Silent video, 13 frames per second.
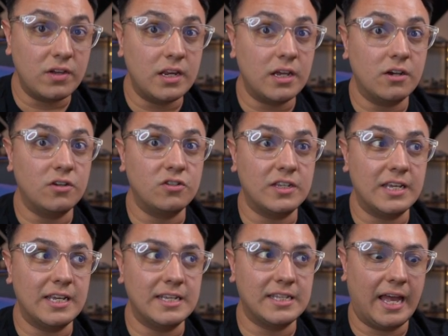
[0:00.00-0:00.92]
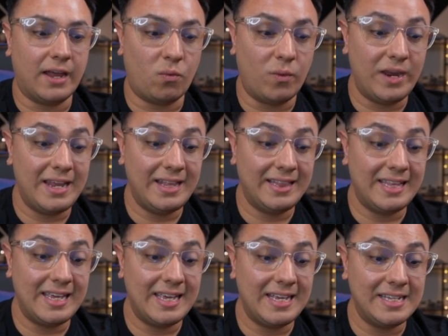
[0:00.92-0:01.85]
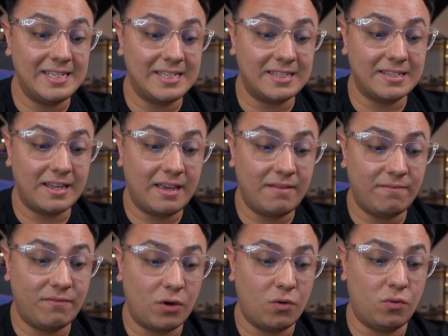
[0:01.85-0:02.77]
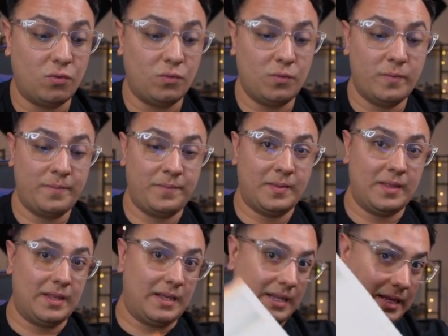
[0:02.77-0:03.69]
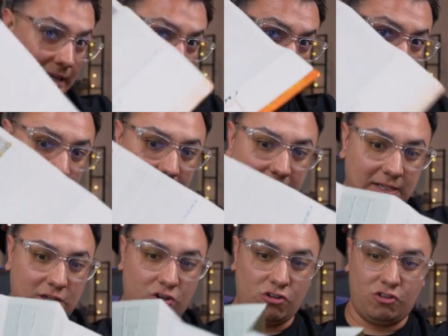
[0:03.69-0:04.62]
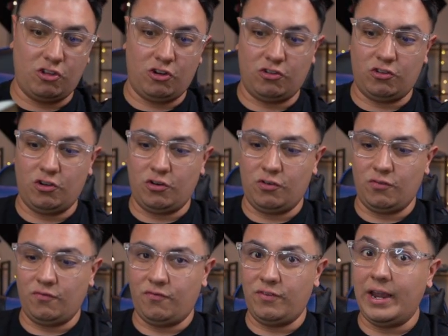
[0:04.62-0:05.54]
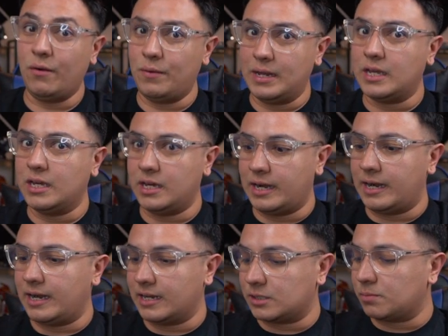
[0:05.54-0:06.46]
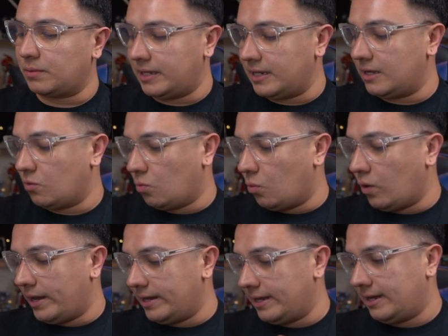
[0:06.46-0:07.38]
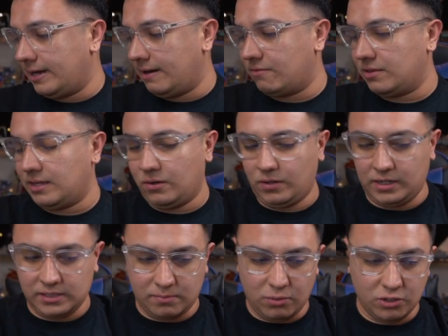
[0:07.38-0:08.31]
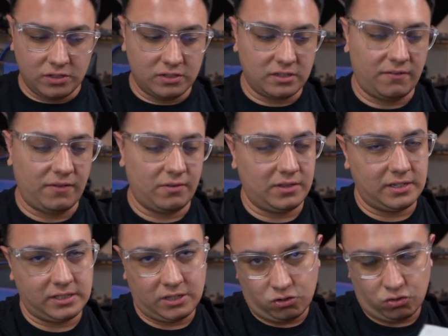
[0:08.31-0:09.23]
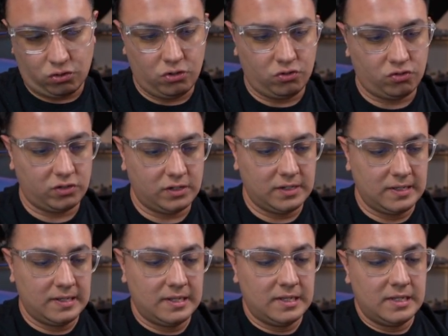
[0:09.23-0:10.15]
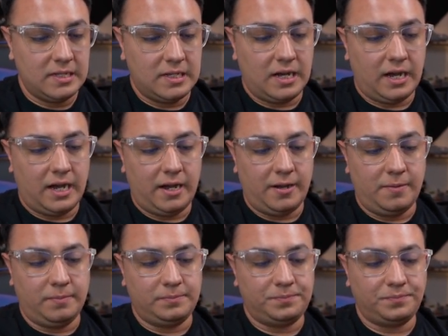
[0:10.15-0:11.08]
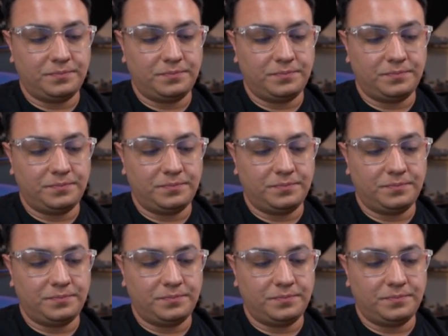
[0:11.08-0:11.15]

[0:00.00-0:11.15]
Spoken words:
videos, is that read these info cards, because they're very good at explaining what and everything, because most of the stuff, everything's introduced, and